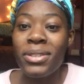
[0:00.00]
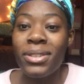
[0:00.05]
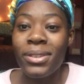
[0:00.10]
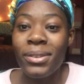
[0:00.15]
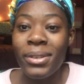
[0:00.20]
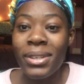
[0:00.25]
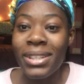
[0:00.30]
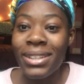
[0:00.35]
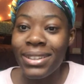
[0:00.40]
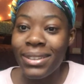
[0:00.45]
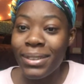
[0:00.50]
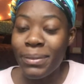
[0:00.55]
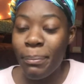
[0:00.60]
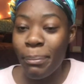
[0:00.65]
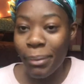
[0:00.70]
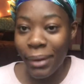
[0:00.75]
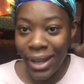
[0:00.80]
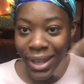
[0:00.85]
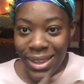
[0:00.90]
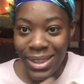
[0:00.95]
three
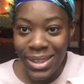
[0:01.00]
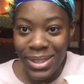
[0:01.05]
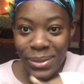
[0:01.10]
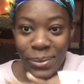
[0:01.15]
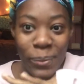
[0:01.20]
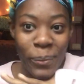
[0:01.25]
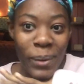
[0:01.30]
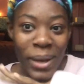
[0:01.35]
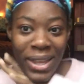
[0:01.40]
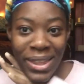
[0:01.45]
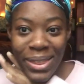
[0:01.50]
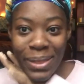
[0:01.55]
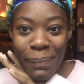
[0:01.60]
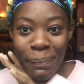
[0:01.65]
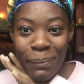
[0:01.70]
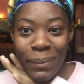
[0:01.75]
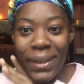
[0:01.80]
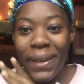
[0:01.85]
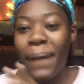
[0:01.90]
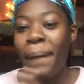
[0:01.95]
breaths with
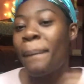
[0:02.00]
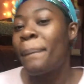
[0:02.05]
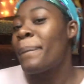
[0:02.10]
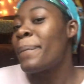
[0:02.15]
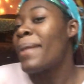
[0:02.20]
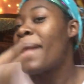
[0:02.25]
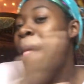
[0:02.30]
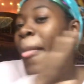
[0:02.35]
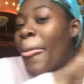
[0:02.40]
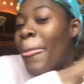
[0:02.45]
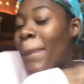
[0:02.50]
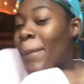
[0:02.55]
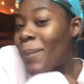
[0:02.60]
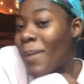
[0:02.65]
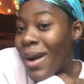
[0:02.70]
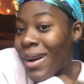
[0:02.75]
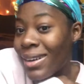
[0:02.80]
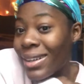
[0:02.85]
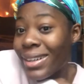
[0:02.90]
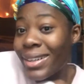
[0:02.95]
me.
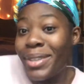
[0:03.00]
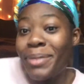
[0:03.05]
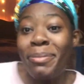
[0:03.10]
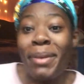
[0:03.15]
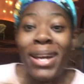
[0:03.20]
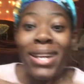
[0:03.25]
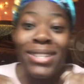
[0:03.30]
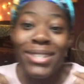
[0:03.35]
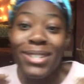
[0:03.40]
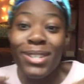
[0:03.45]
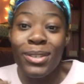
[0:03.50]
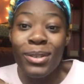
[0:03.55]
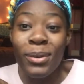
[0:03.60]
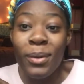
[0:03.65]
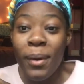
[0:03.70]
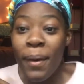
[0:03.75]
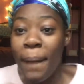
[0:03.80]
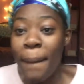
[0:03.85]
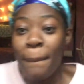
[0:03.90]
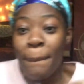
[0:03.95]
Welcome
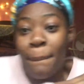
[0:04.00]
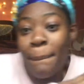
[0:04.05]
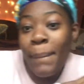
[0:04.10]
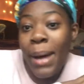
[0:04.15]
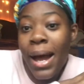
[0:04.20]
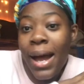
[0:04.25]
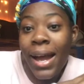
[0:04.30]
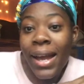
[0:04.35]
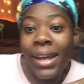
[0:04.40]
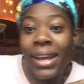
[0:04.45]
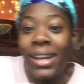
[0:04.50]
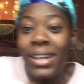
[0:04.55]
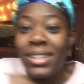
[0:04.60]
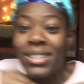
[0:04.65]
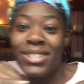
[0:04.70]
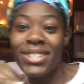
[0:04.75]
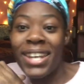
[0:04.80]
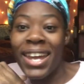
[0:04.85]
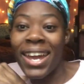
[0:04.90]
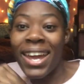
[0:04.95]
to my
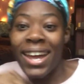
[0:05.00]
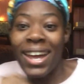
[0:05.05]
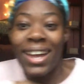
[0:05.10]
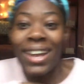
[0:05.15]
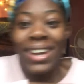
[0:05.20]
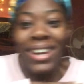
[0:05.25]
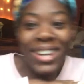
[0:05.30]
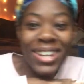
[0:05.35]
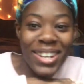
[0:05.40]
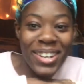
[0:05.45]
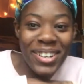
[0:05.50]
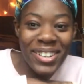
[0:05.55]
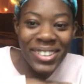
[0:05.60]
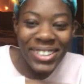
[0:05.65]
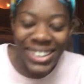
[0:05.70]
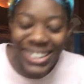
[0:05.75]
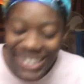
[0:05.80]
channel.